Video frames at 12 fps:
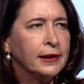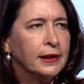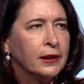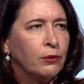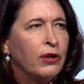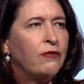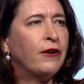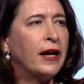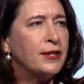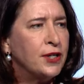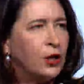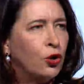We are
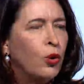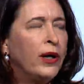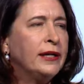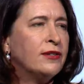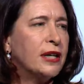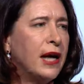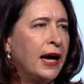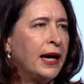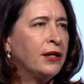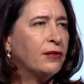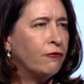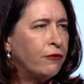facing
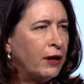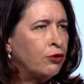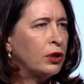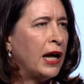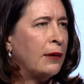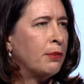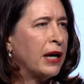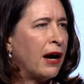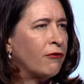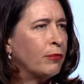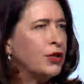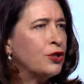Queensland and federal Labor
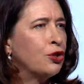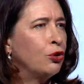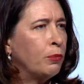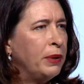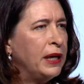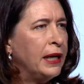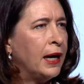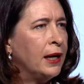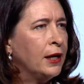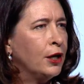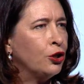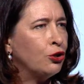governments who appear
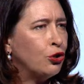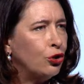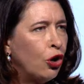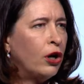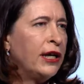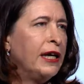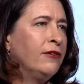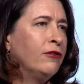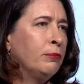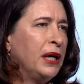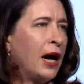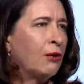to not even
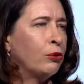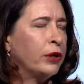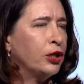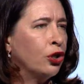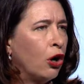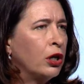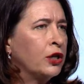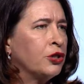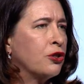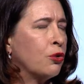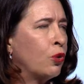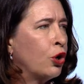be able to
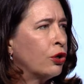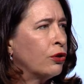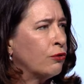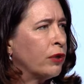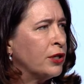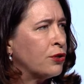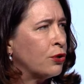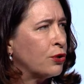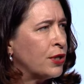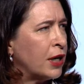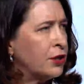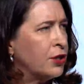acknowledge the work the resource
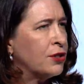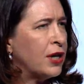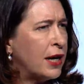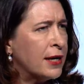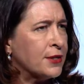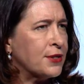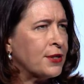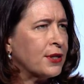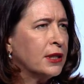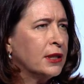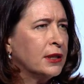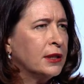sector does.
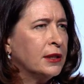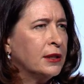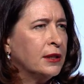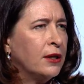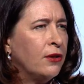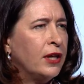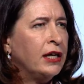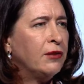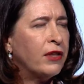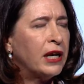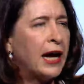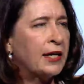Think of
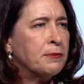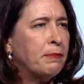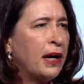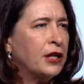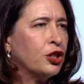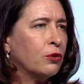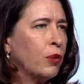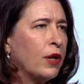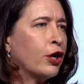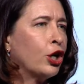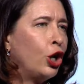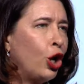the last budget, where
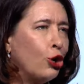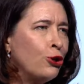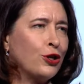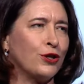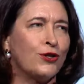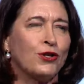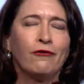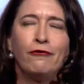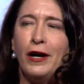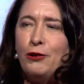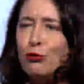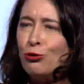the closest the
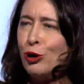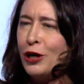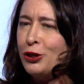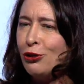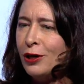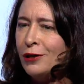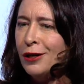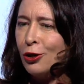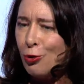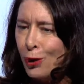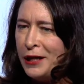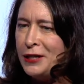federal treasurer, a
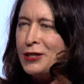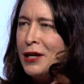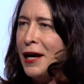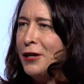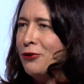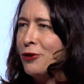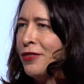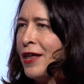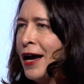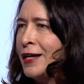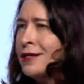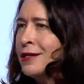Queenslander at
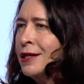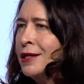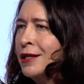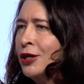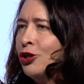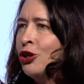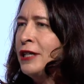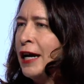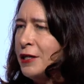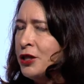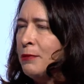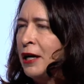that, could
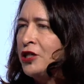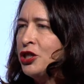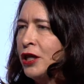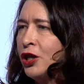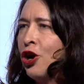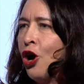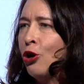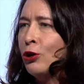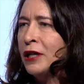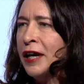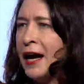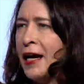get to mentioning coal
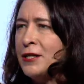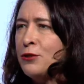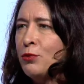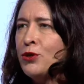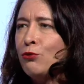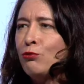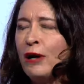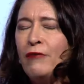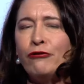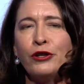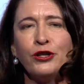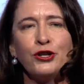and gas was a
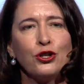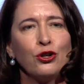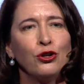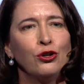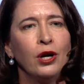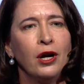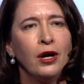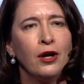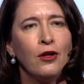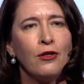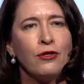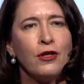reference to
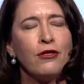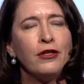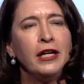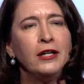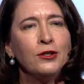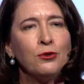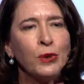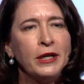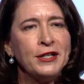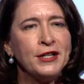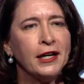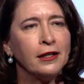the things we
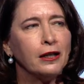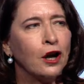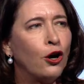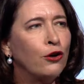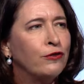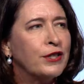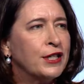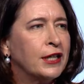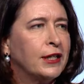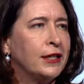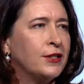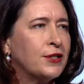sell
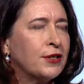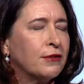overseas